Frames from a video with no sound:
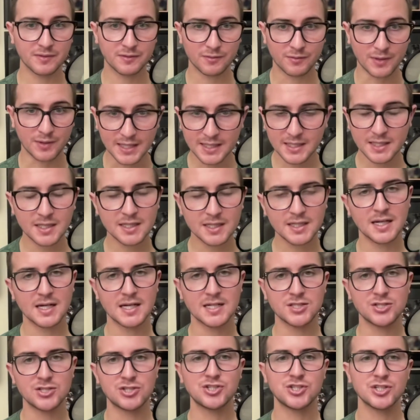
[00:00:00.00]

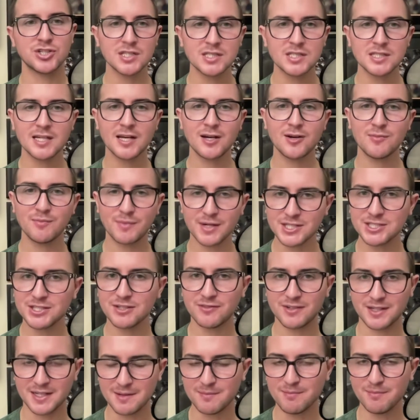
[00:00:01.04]
recognize just how much
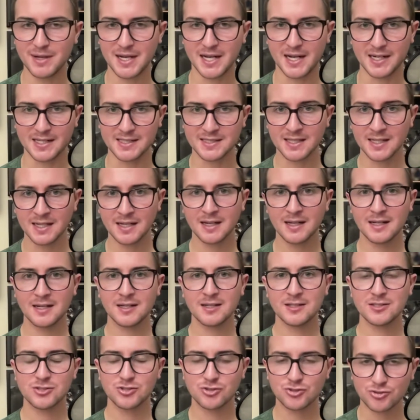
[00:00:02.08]
of an impact
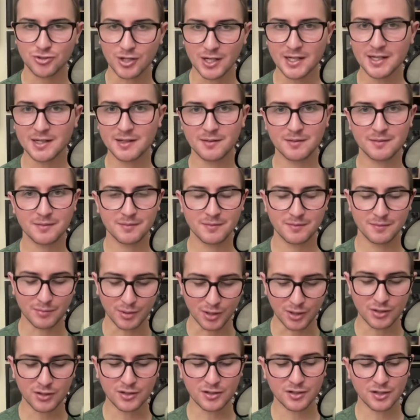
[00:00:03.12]
strike
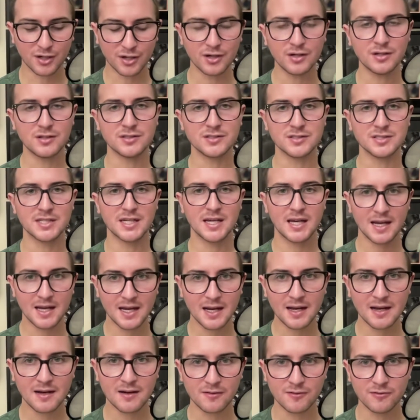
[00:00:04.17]
ball calls
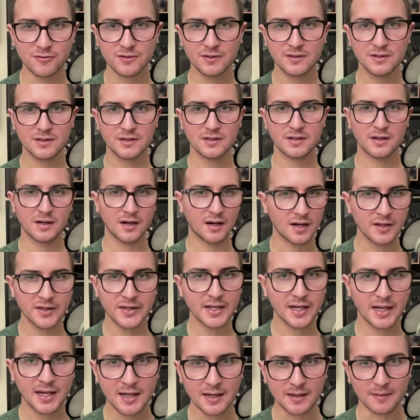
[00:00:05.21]
have on the
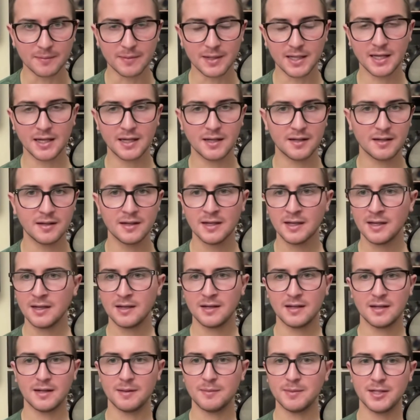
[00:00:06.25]
game. And
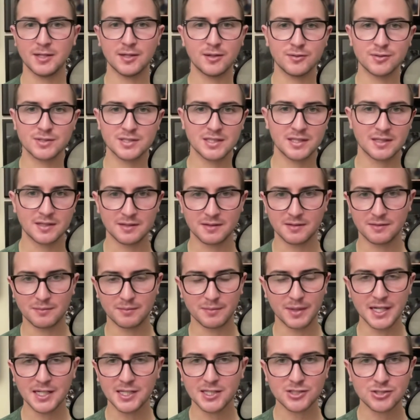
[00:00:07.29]
I mean, there was a
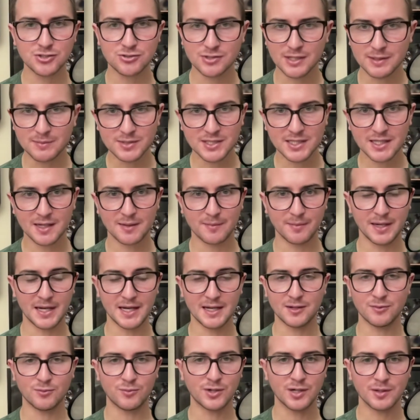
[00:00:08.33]
Mike Yastrzemski at
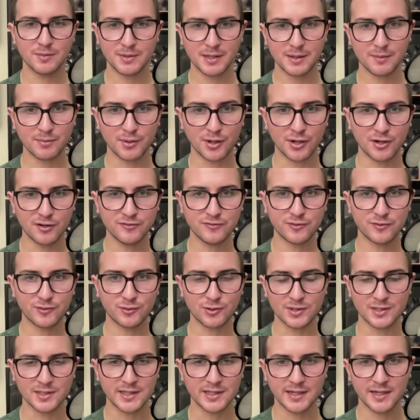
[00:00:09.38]
bat. It would have been ball
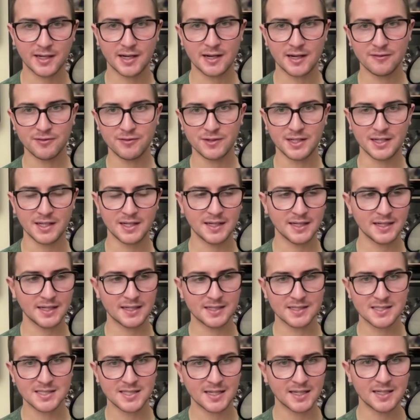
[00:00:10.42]
four leading off an inning.
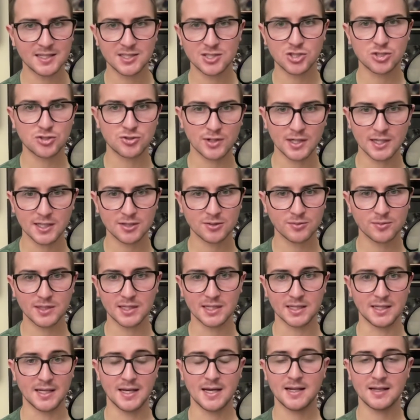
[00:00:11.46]
Instead, it's strike three.
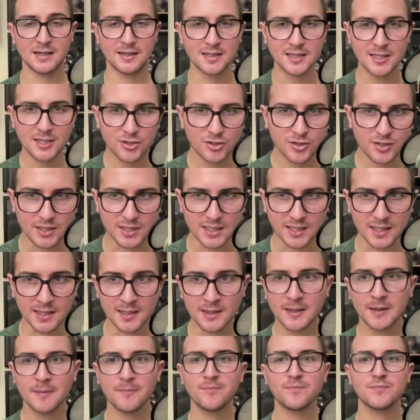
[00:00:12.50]
And that literally,
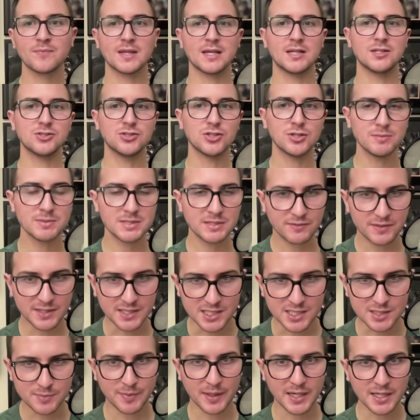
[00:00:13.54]
in terms of
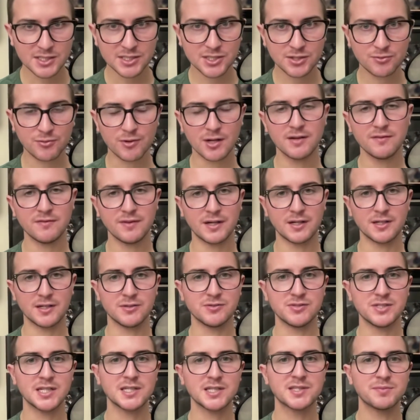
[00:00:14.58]
expected run
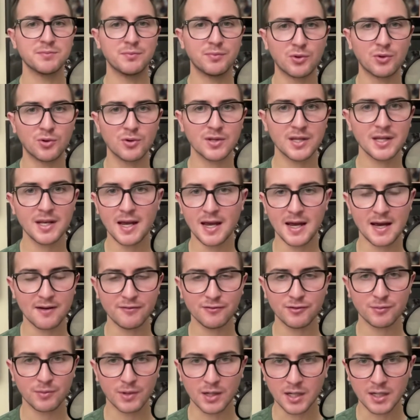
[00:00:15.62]
value, takes more than half
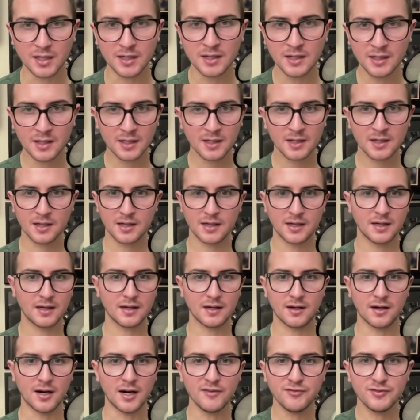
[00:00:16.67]
a run
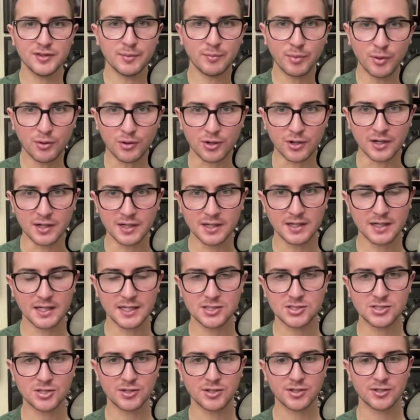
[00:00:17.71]
off the board.
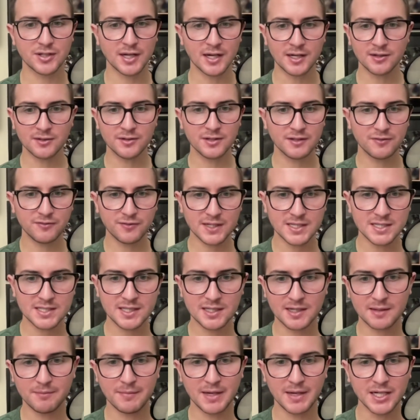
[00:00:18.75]
And so you're not only
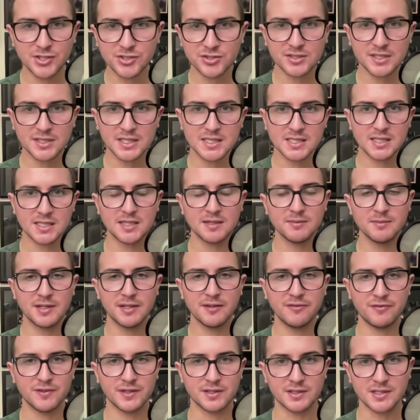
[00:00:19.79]
facing a major league team in
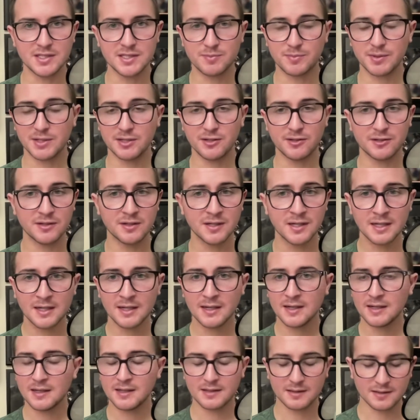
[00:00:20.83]
the Phillies, but you're
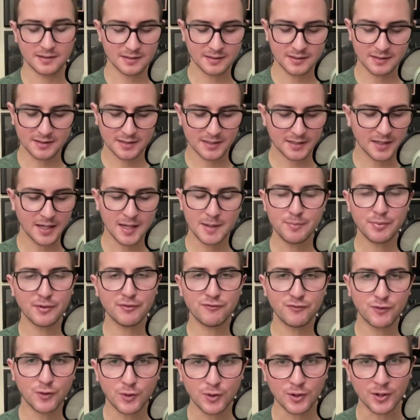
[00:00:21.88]
the night
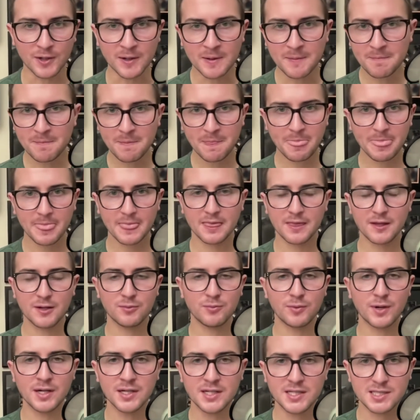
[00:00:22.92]
before, the
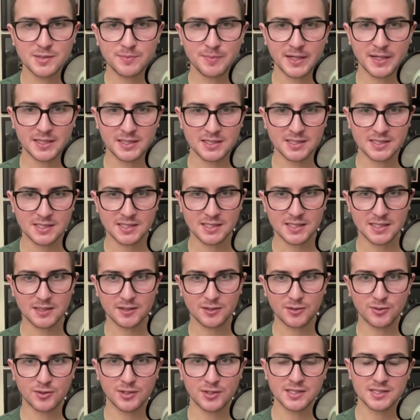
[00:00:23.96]
run expectancy,
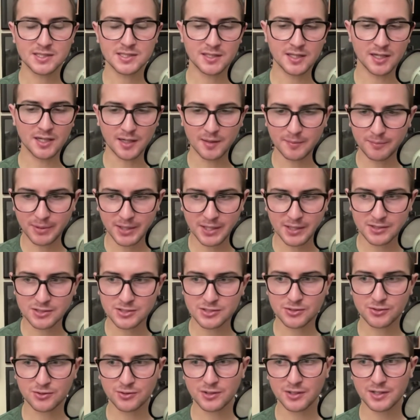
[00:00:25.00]
according to the umpire
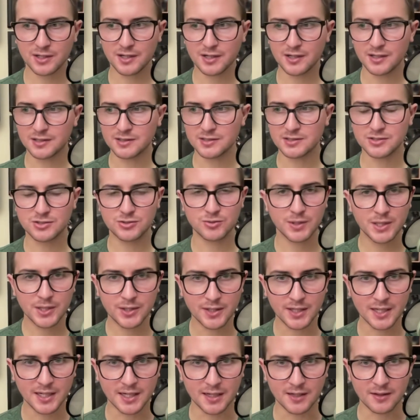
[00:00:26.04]
scorecard's
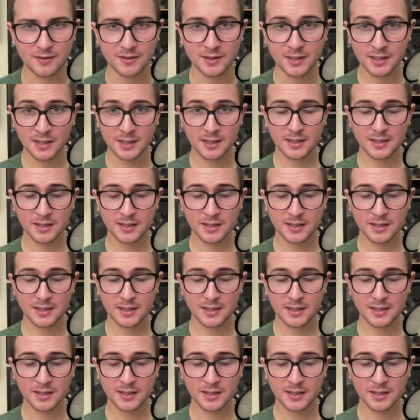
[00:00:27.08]
Twitter account,